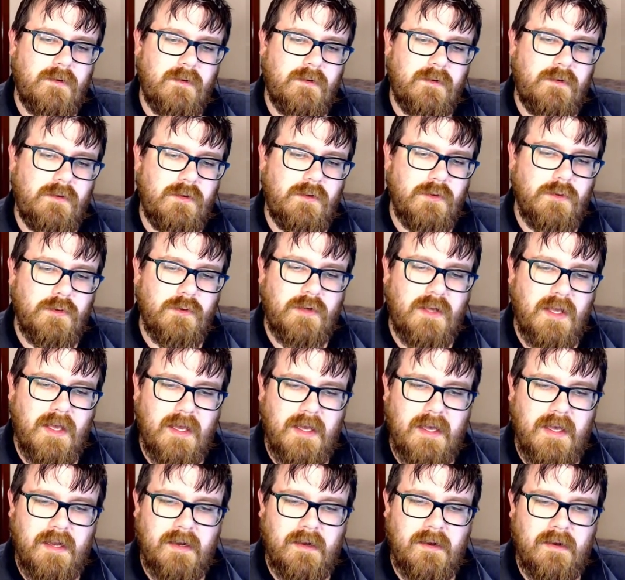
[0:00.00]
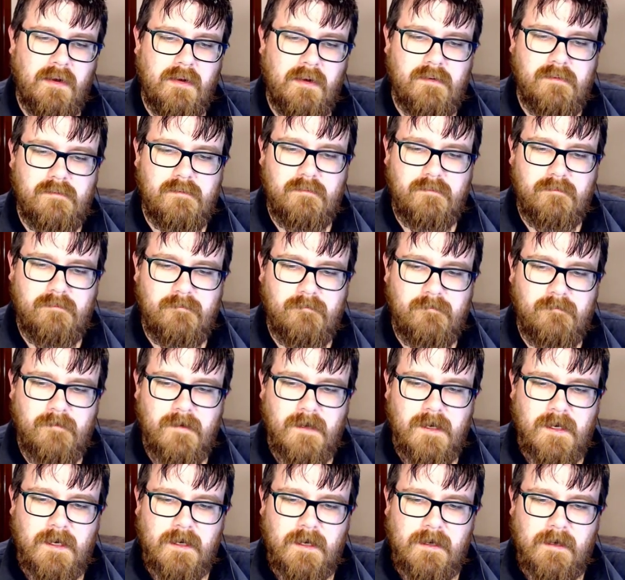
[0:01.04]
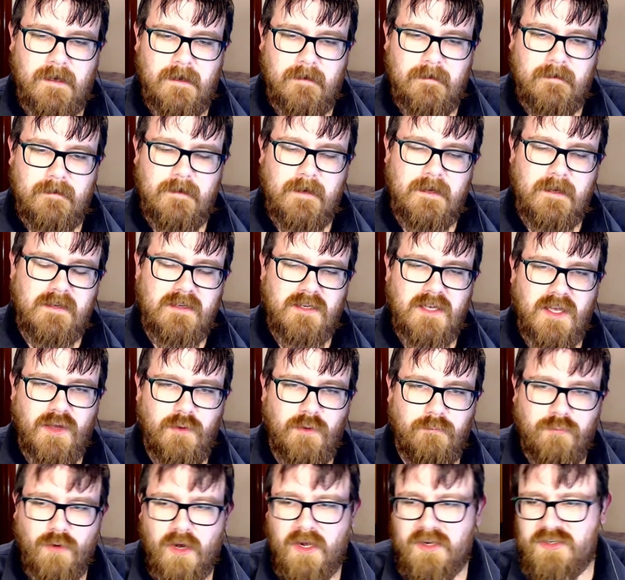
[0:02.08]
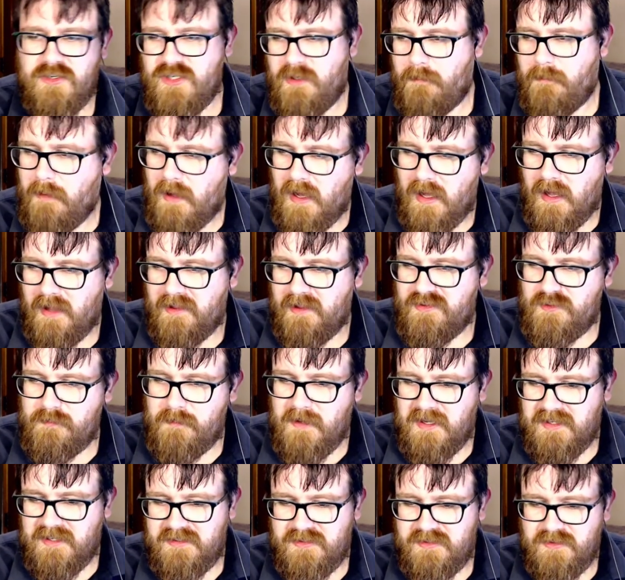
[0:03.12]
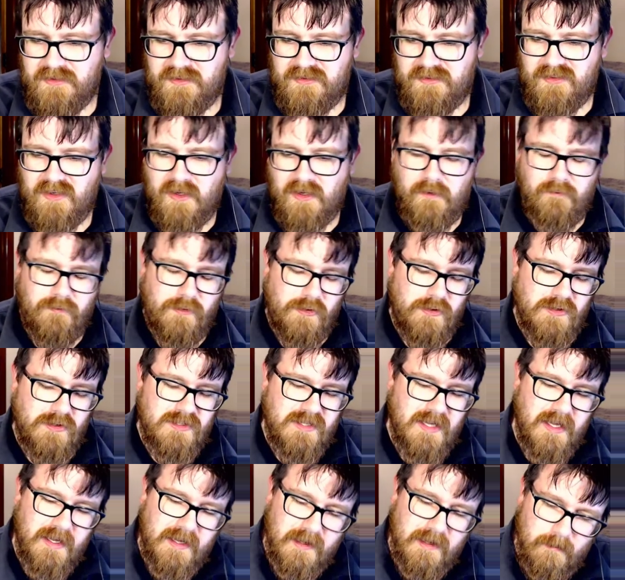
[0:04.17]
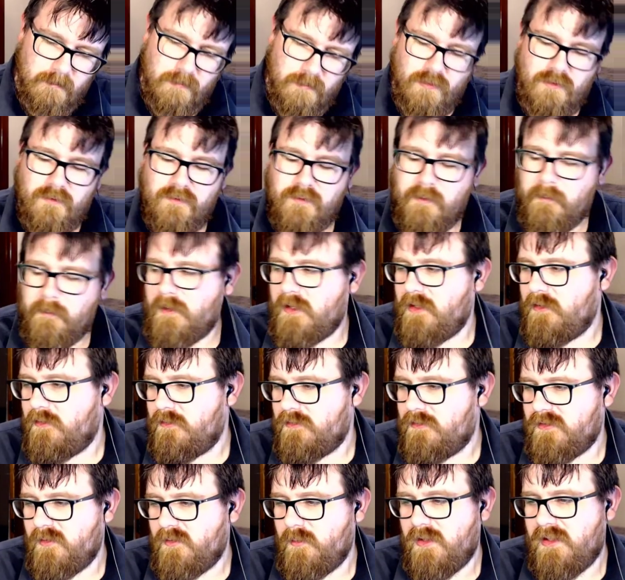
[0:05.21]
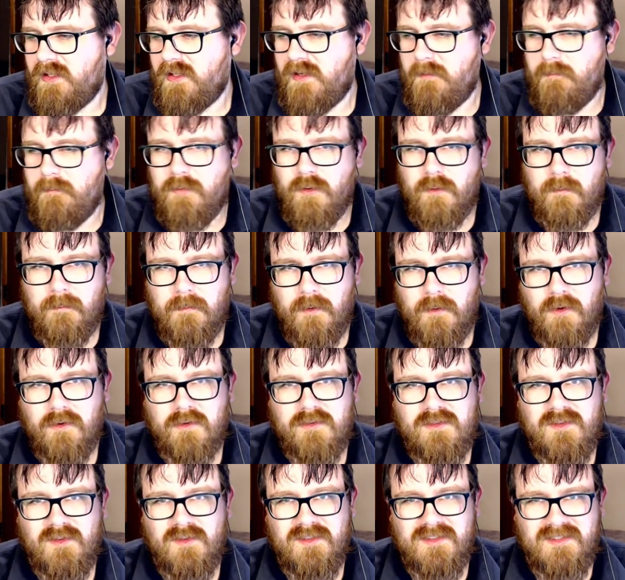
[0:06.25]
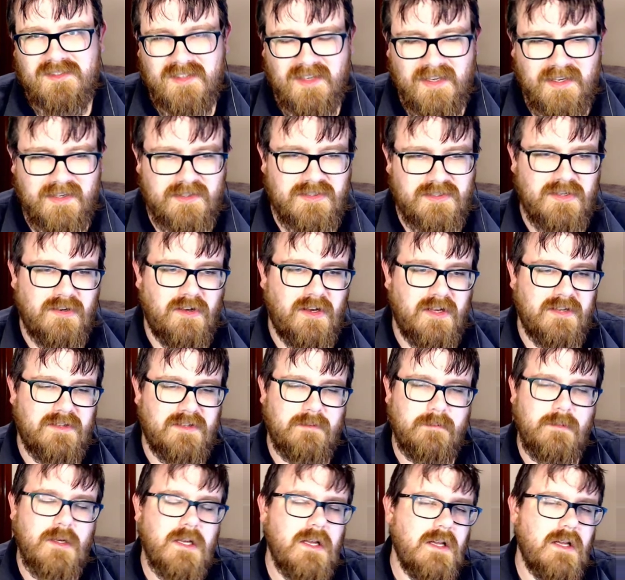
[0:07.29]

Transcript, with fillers: you can uh, take branching paths based on stuff. You can take input from the user with an input box or a selection item.